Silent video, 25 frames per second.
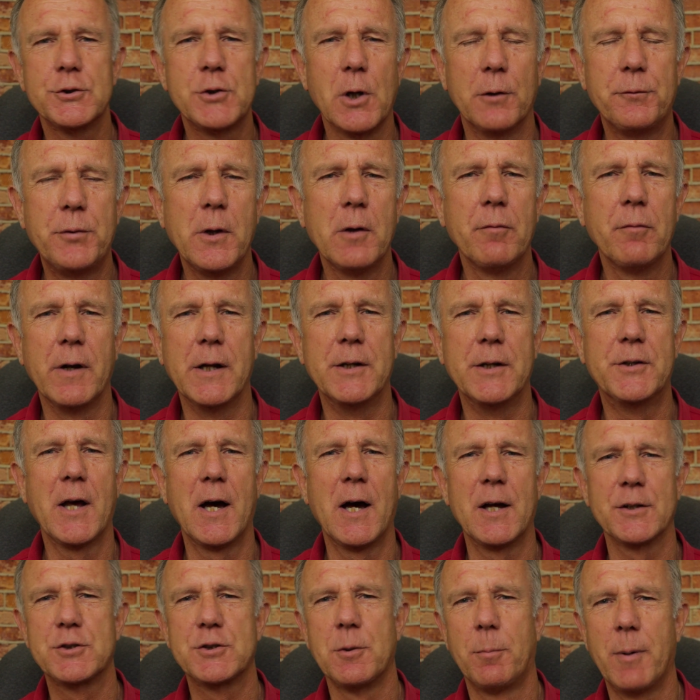So if you have any
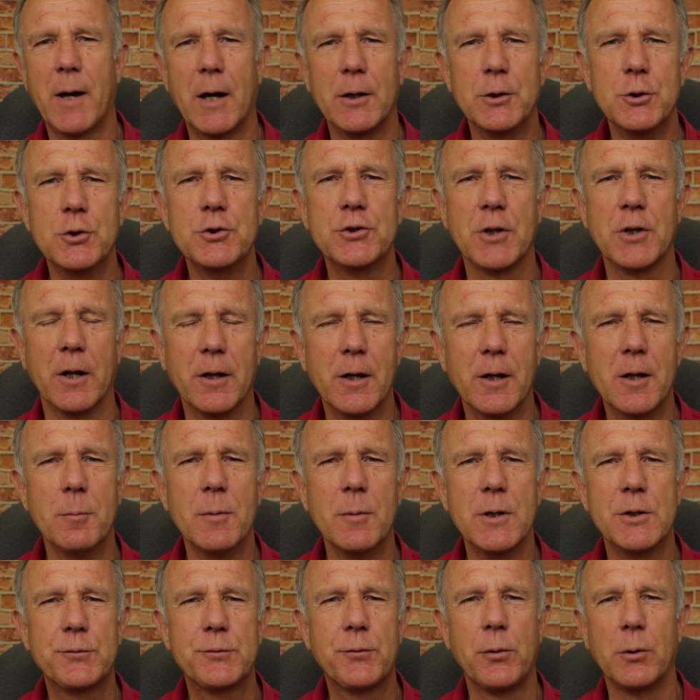doubts about using an
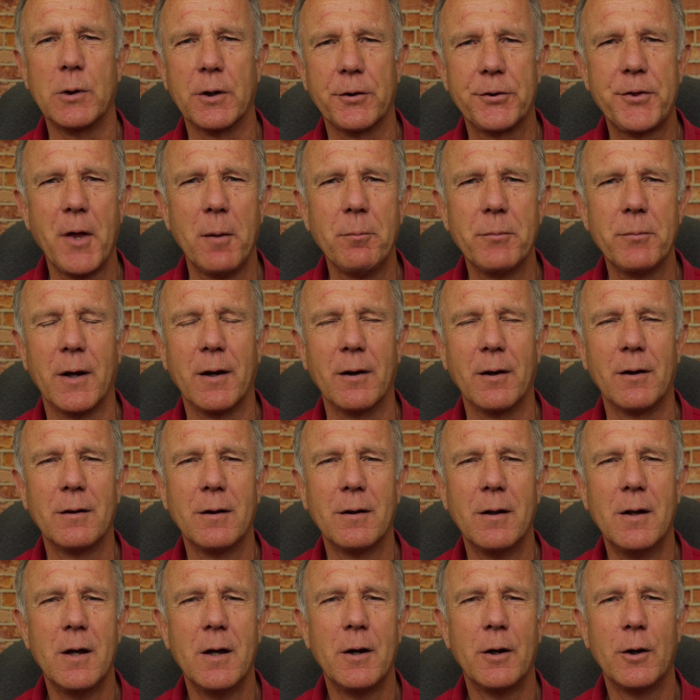image for your
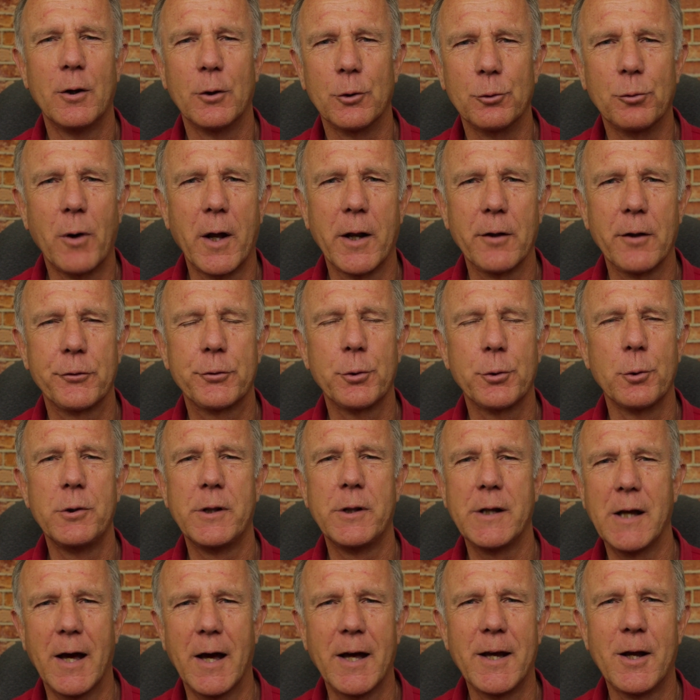thumbnail, run it through
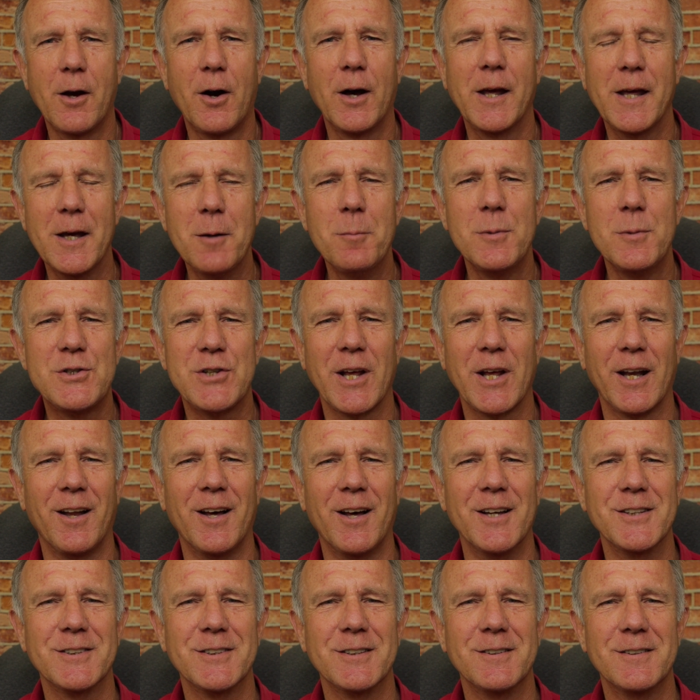the AI Image
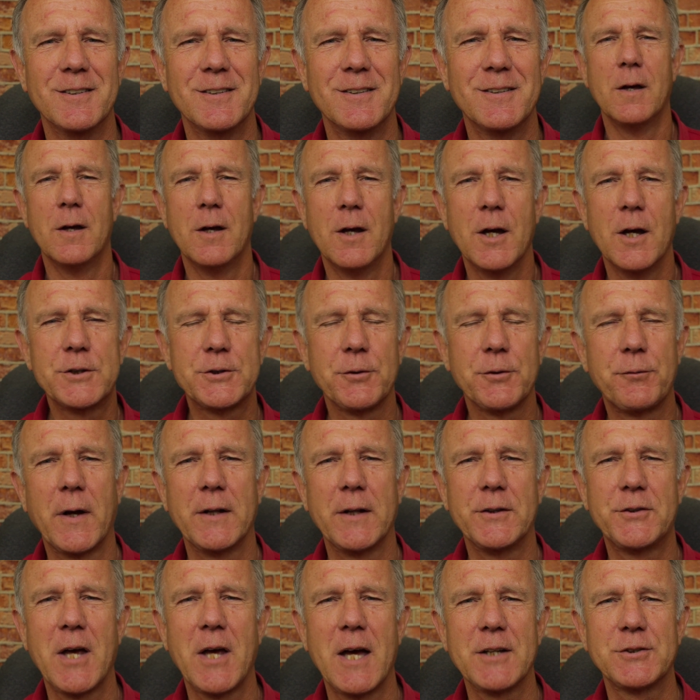Analyzer. It's a
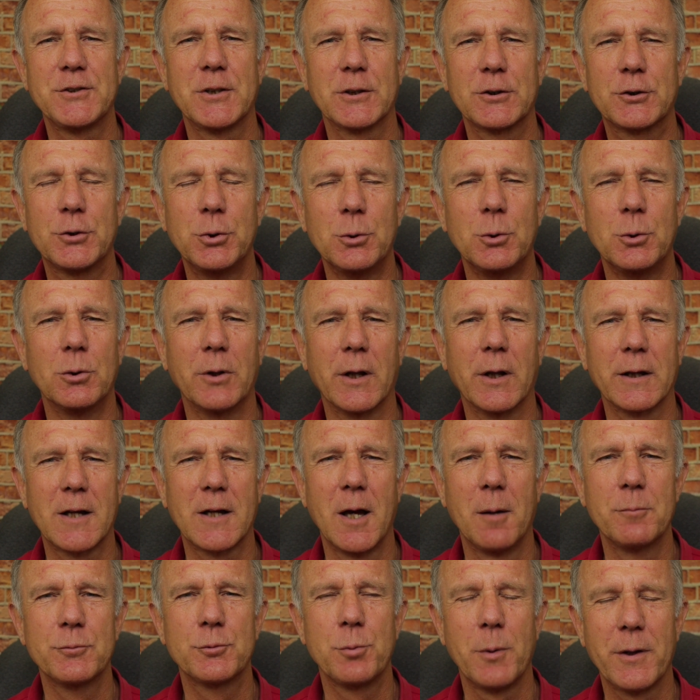fantastic tool that
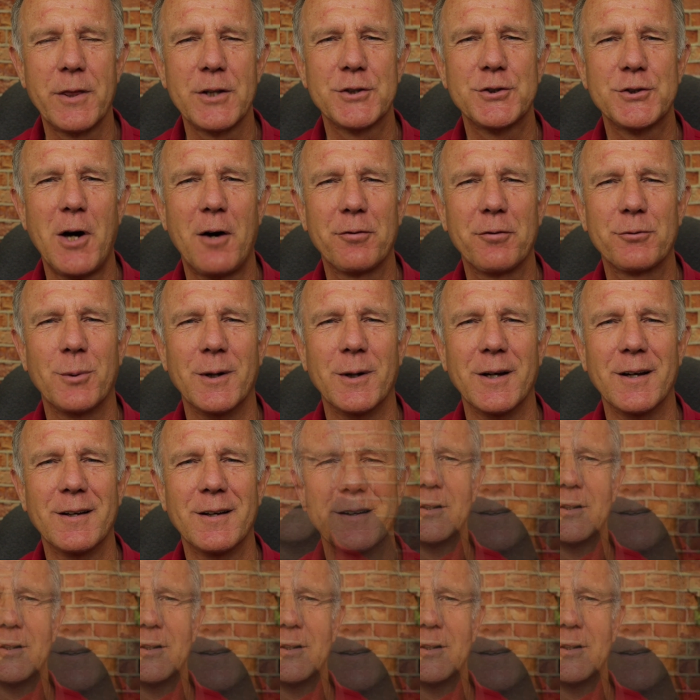comes with the software.